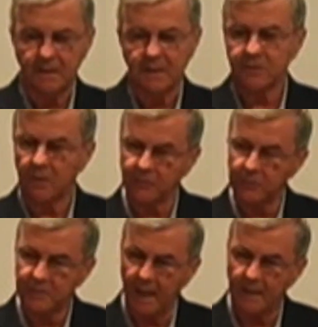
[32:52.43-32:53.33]
It's
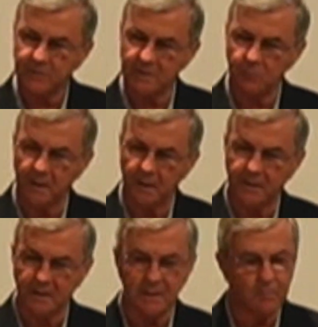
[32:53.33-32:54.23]
also, TAPS is one of the
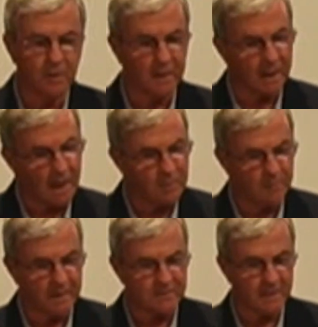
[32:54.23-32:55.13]
things they play on Army
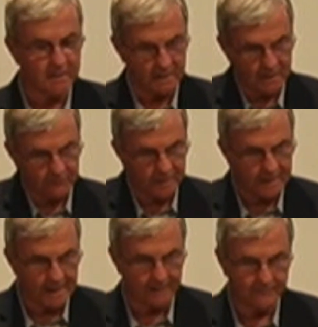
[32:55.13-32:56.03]
bases at the end of the
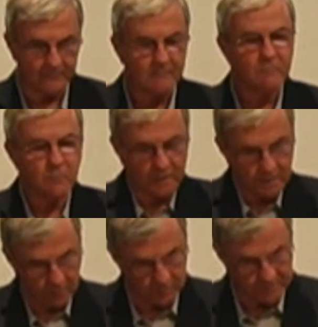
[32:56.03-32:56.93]
day, where it
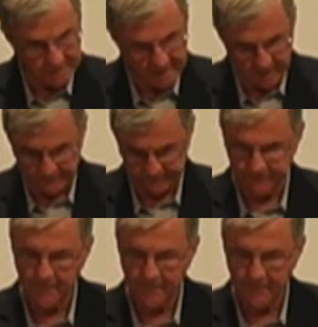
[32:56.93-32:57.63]
closes down.